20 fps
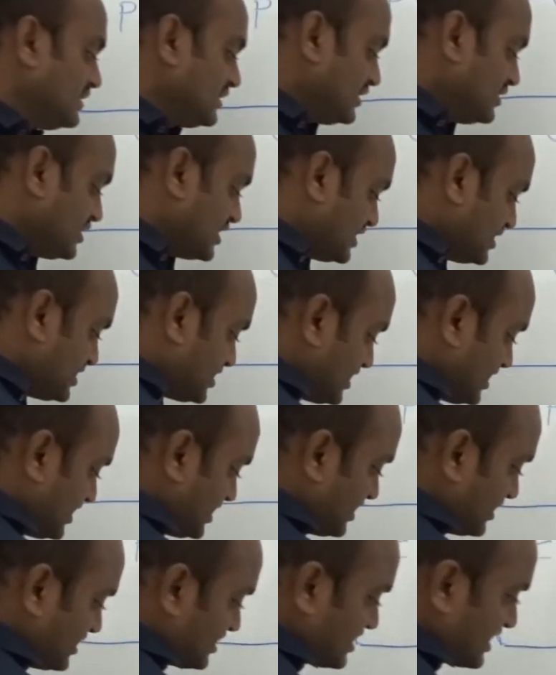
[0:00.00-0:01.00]
you can see
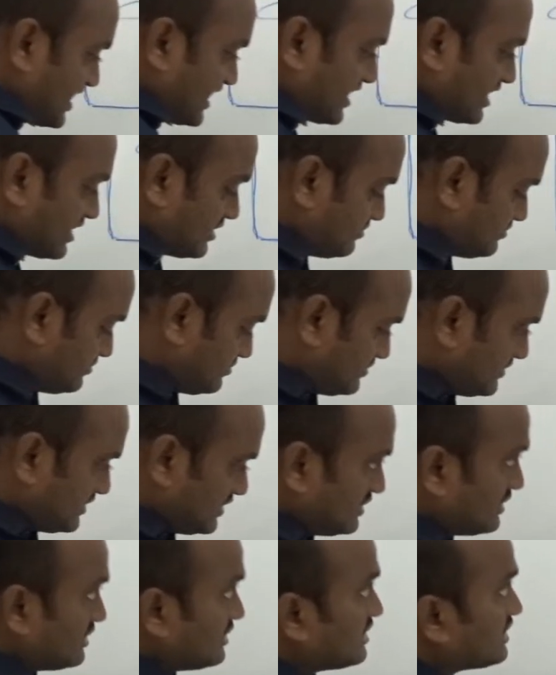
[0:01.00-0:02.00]
in this diagram,
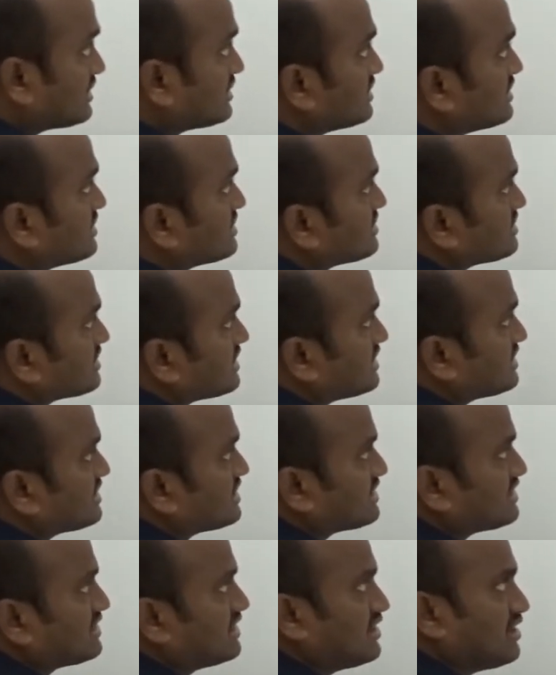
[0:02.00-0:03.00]
in this
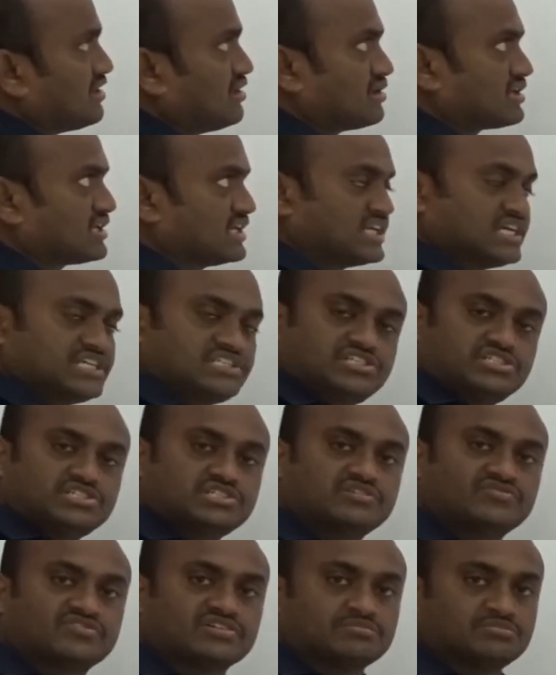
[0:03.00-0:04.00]
internal organization
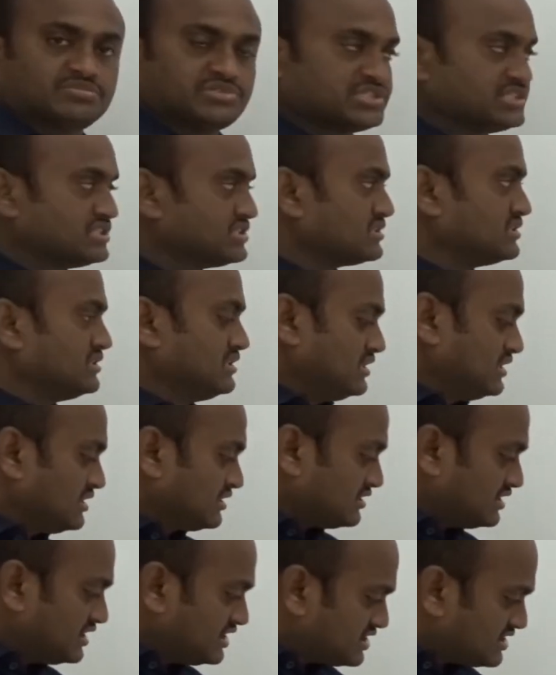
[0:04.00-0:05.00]
of computers,
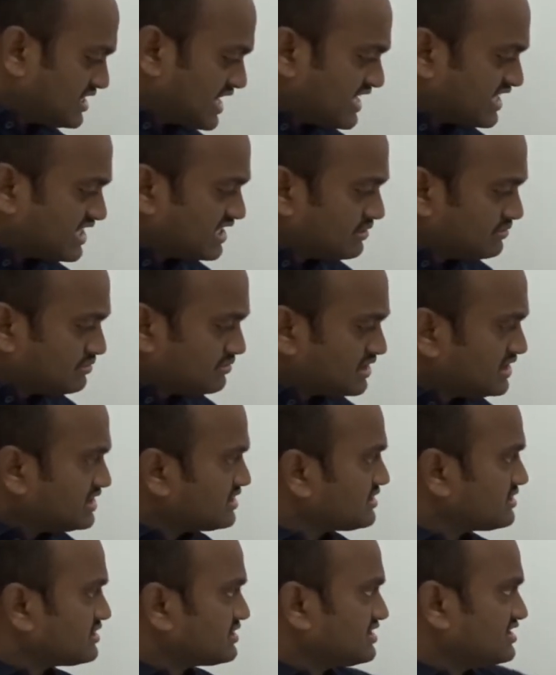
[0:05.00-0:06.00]
this diagram is
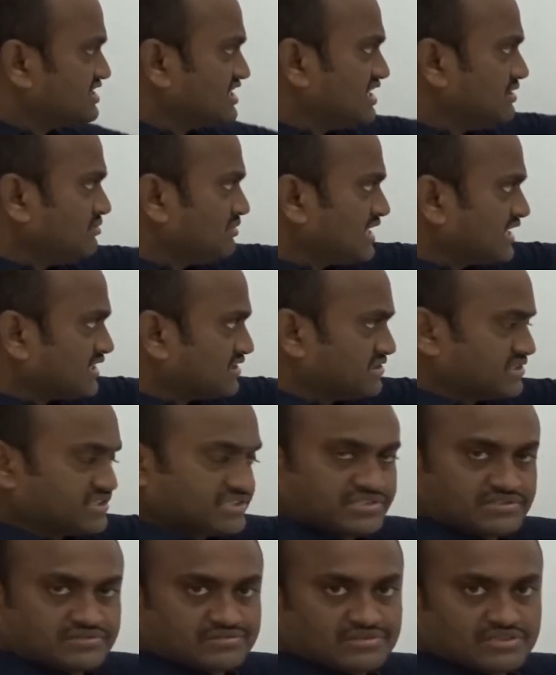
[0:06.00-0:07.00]
same like
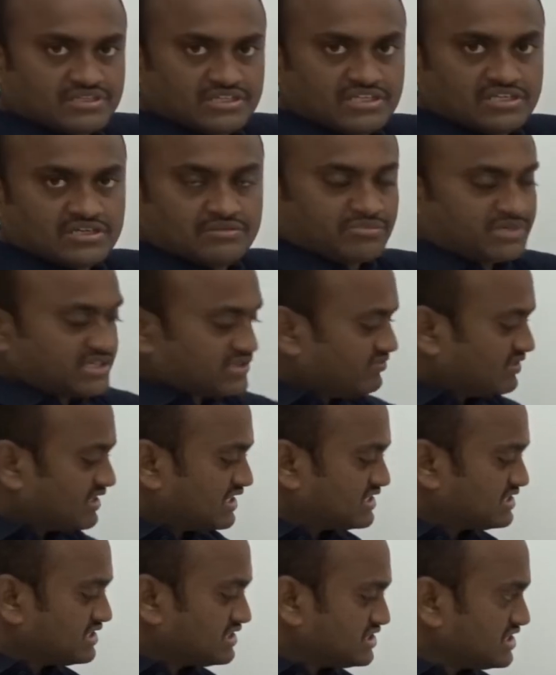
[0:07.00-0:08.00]
this. But what
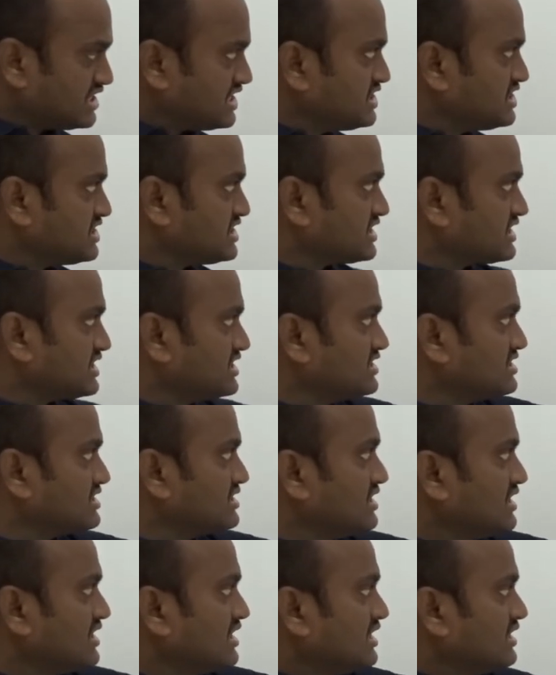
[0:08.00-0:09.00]
is the change here
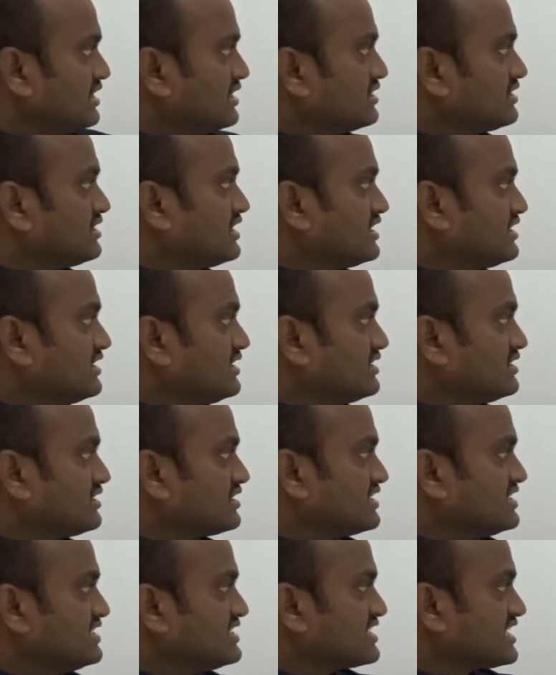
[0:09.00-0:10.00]
is that
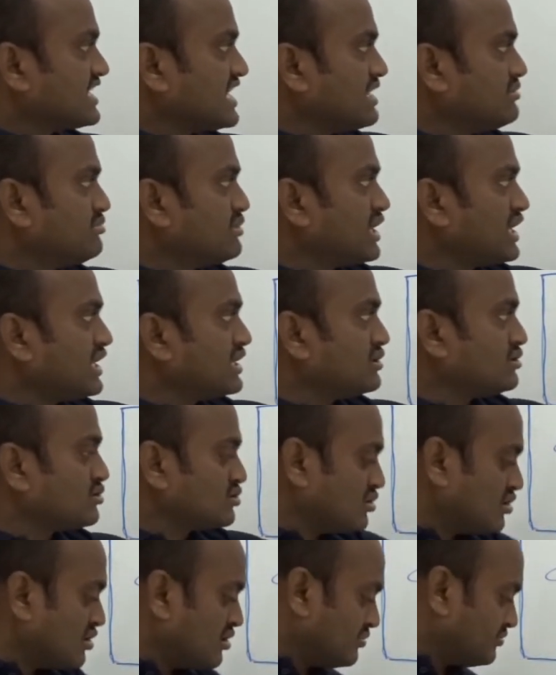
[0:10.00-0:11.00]
RAM and
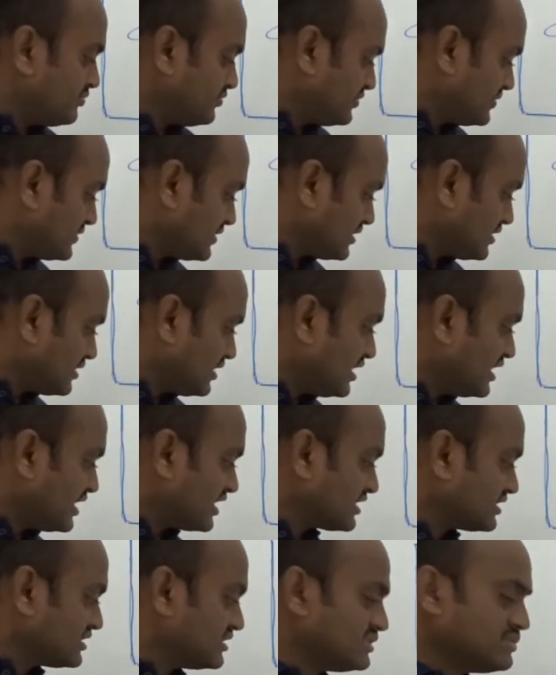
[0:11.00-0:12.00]
ROM
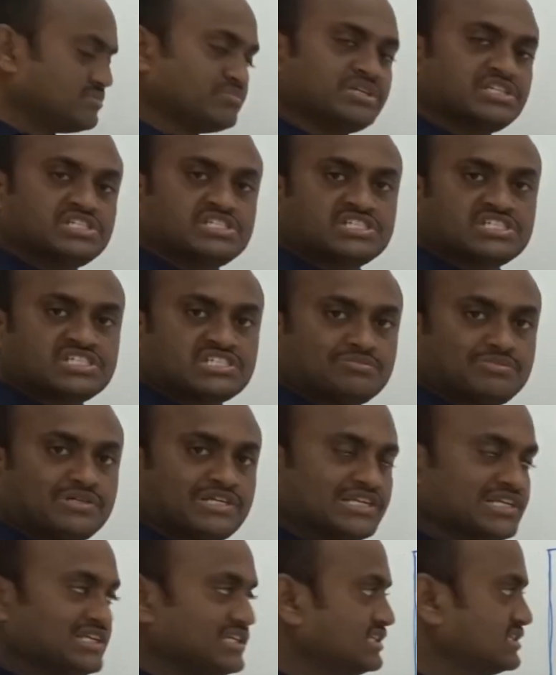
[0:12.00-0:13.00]
are mentioned
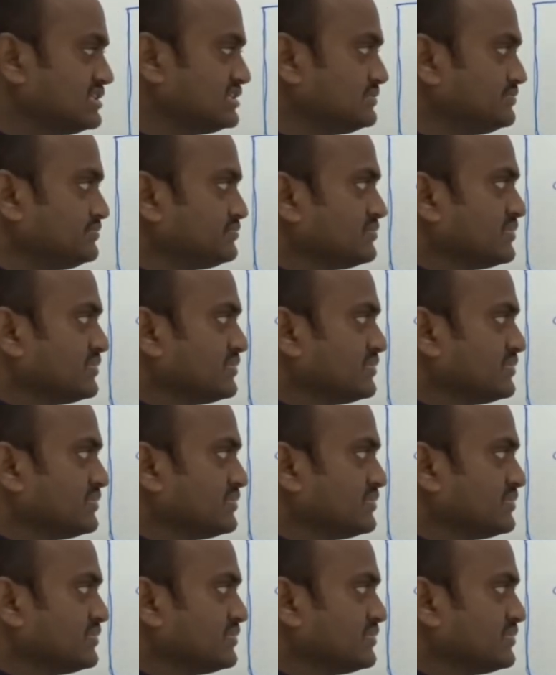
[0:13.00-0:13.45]
separately here,